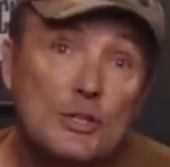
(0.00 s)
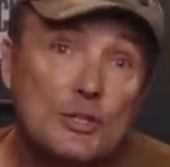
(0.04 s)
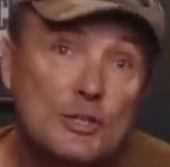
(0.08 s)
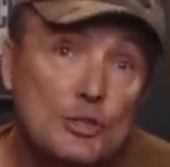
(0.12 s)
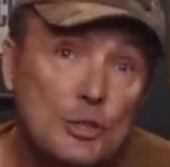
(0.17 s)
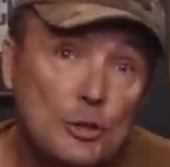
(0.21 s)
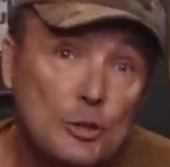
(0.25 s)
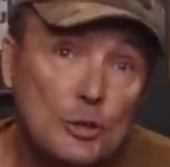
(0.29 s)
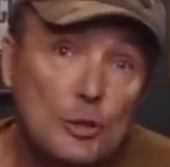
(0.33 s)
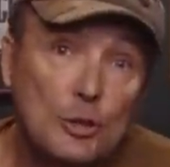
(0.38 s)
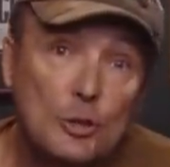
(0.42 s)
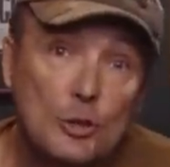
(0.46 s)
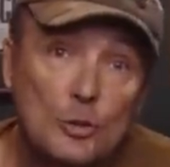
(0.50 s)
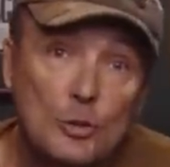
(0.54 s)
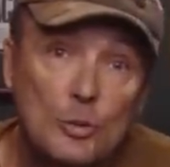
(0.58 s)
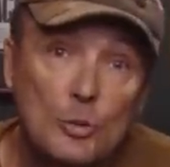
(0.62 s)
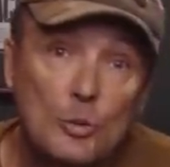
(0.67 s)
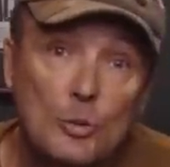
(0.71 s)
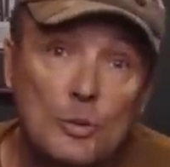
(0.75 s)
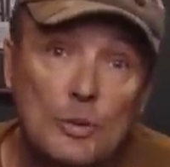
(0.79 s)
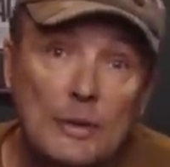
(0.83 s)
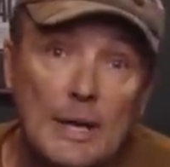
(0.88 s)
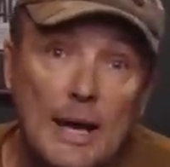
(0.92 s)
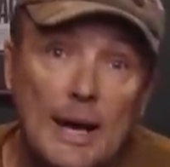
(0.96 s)

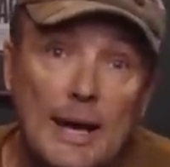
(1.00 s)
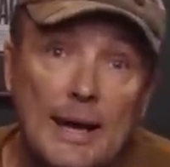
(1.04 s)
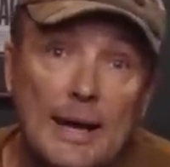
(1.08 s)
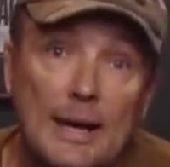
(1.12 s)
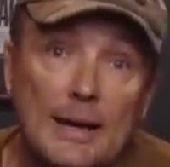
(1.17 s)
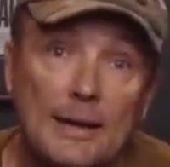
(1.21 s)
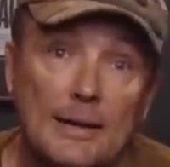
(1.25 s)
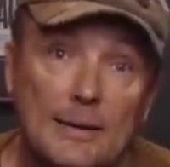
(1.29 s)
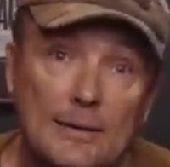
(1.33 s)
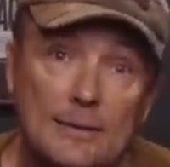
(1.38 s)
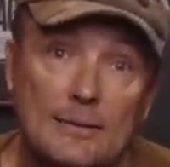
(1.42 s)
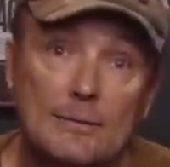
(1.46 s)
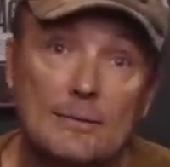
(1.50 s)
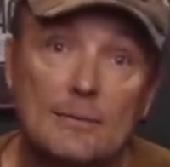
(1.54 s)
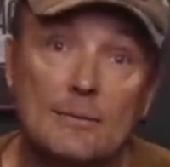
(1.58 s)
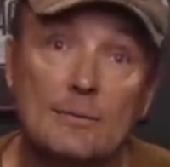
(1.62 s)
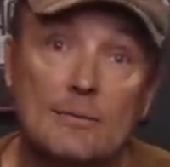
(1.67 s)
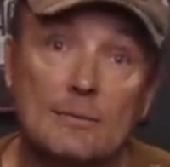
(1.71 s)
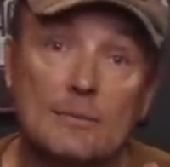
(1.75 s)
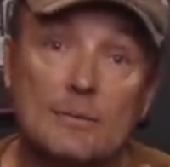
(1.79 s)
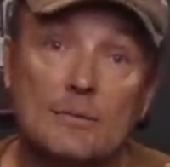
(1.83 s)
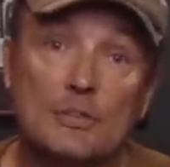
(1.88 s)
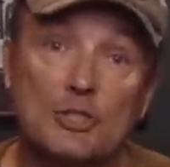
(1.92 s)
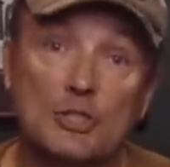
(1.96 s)
Zulu. Uh,
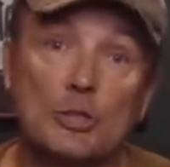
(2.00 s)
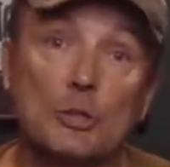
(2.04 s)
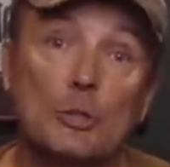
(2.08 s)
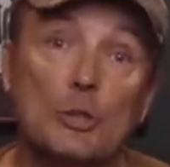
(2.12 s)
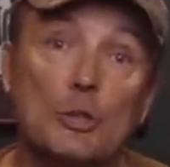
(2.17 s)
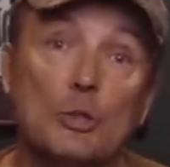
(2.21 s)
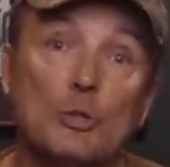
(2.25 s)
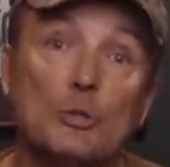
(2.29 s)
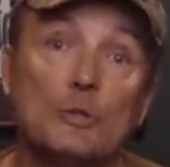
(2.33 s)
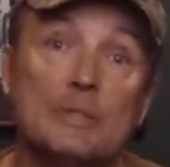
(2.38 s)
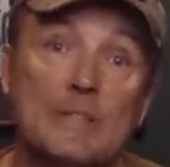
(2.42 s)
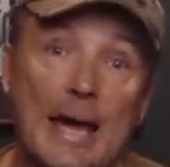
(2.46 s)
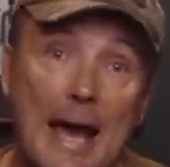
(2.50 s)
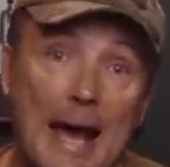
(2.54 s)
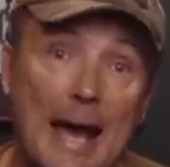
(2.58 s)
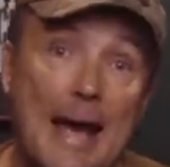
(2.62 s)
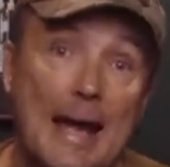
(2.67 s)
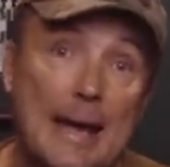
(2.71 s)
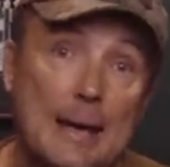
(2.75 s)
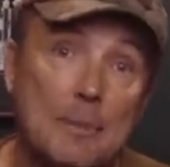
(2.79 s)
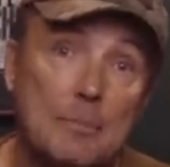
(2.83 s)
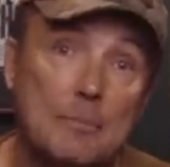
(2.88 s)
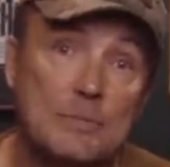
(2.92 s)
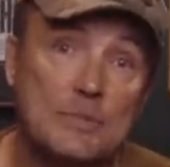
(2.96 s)
Zulu
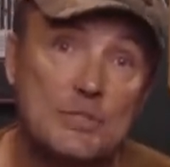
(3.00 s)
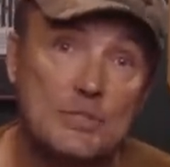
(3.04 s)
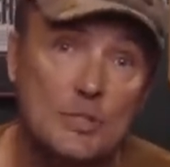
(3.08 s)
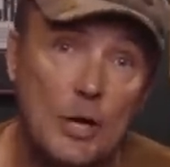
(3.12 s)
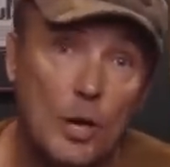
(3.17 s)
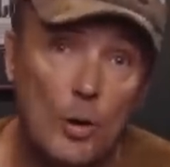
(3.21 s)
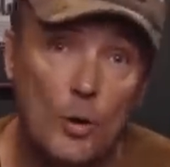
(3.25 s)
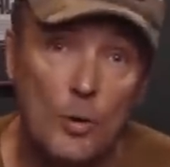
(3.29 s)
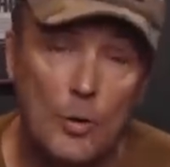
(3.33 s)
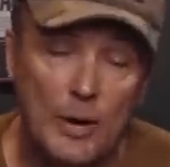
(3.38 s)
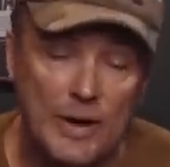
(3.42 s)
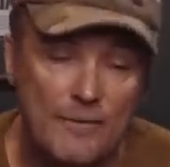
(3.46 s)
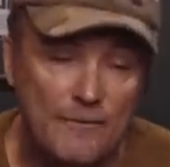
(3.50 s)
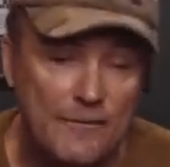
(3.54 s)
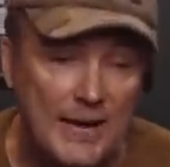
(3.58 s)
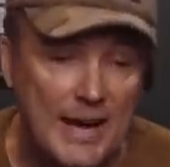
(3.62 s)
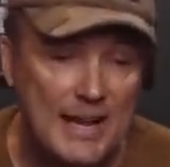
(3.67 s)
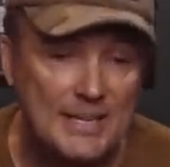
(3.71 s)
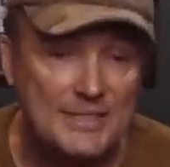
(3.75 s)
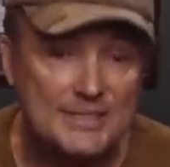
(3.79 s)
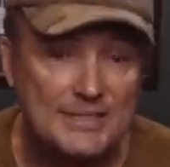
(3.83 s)
time. So if I